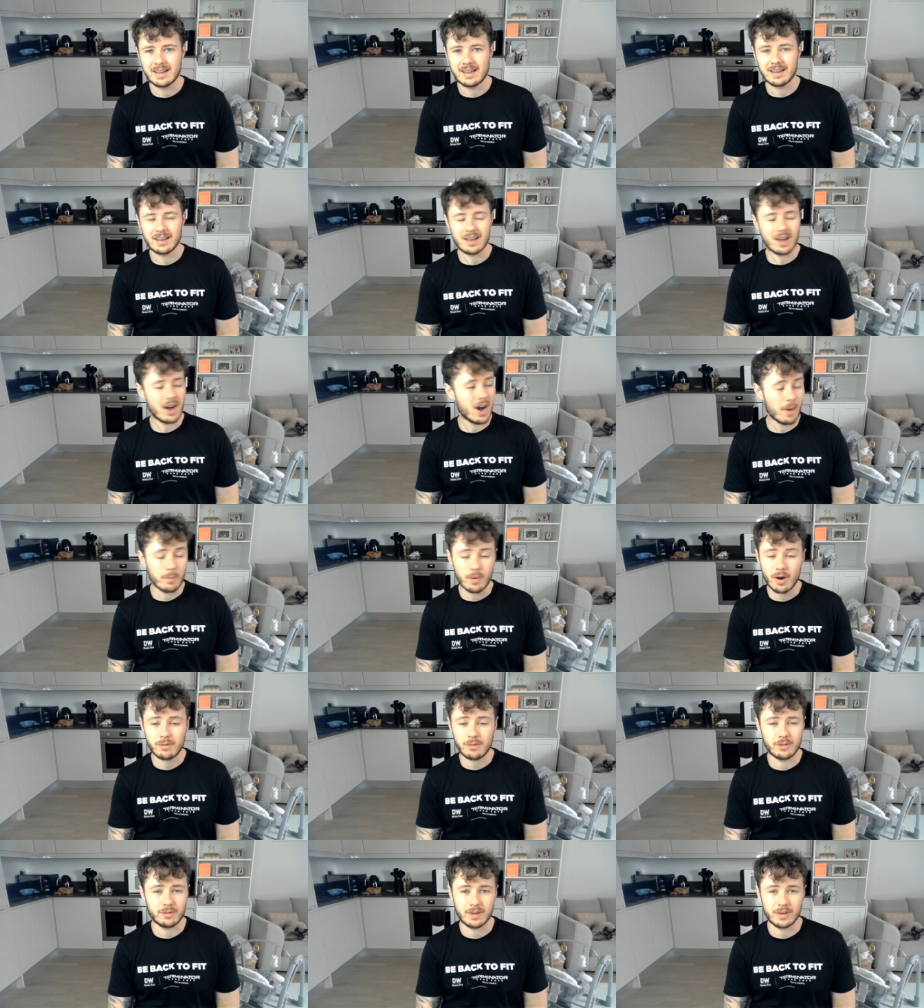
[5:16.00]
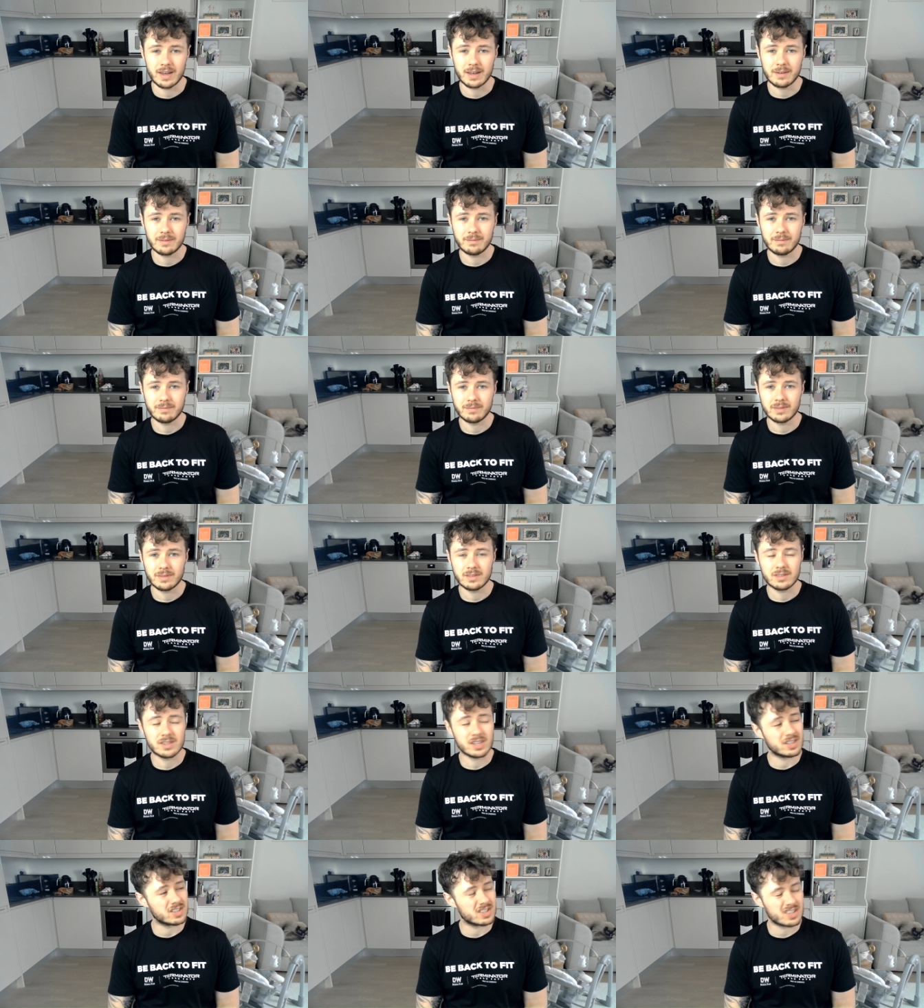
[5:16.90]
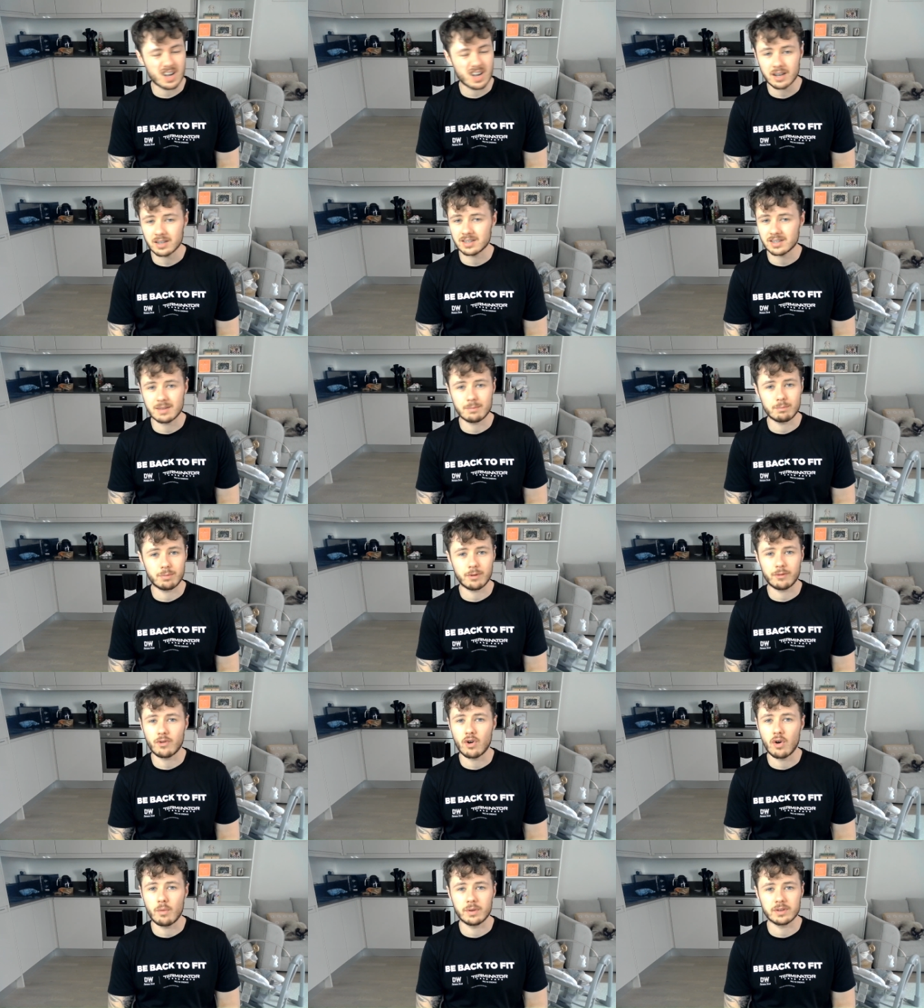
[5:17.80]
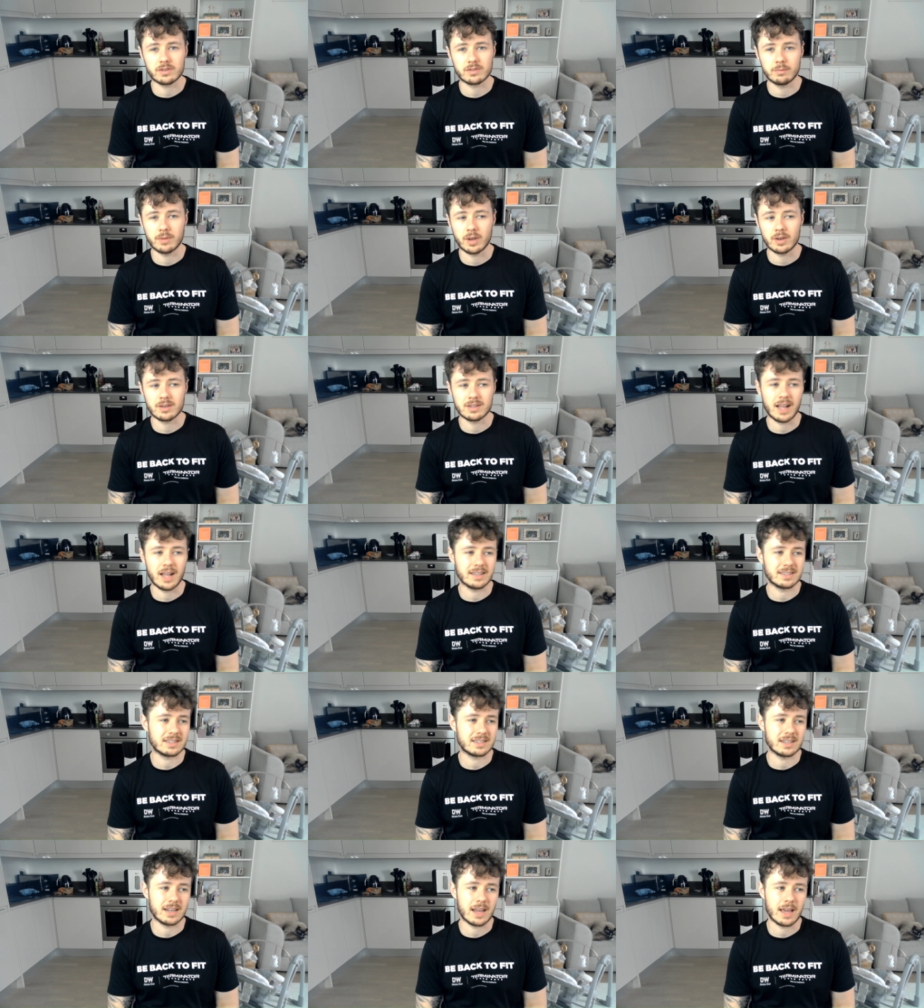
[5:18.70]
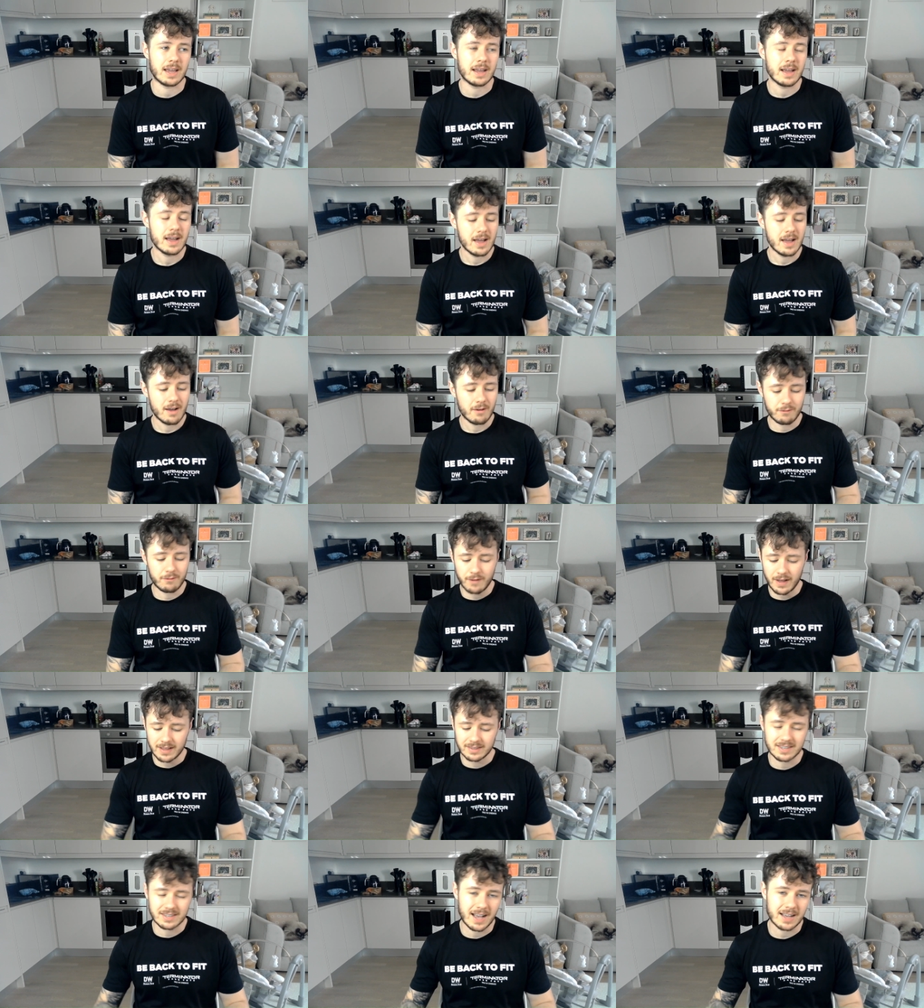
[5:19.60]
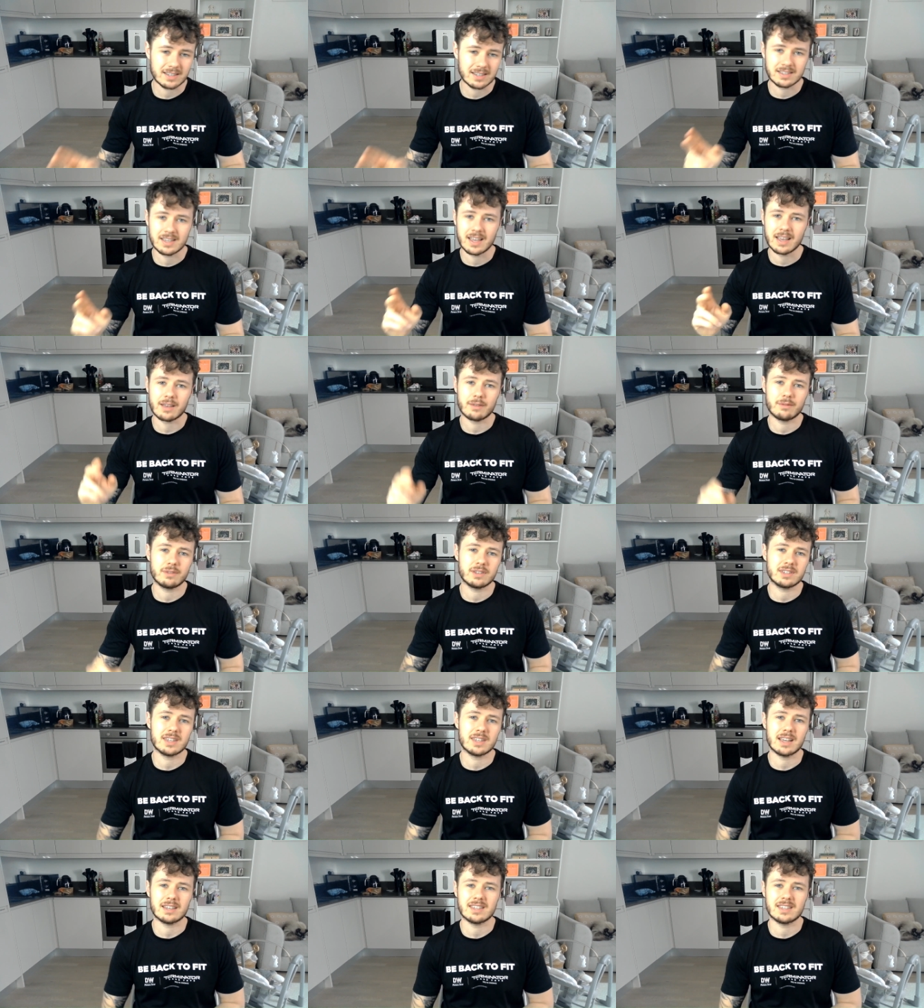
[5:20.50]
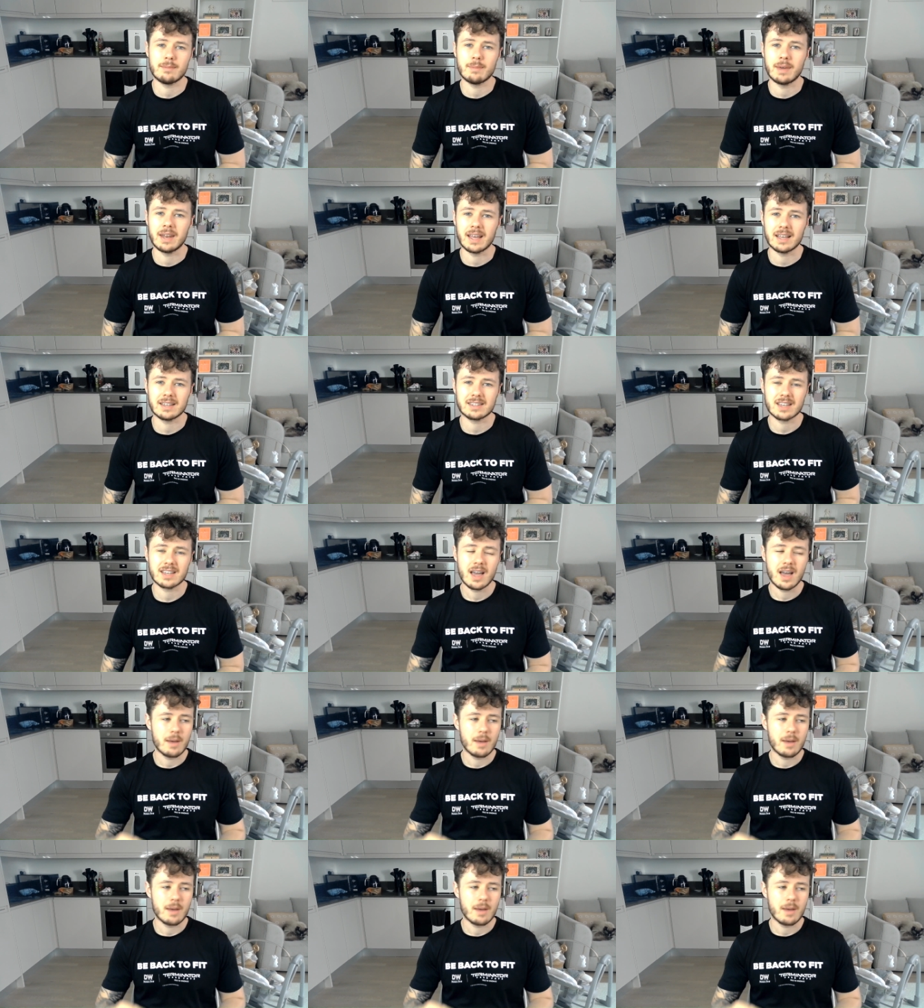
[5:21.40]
Come off of it. Disgusting performance from those lads today. Fantastic for 60 minutes.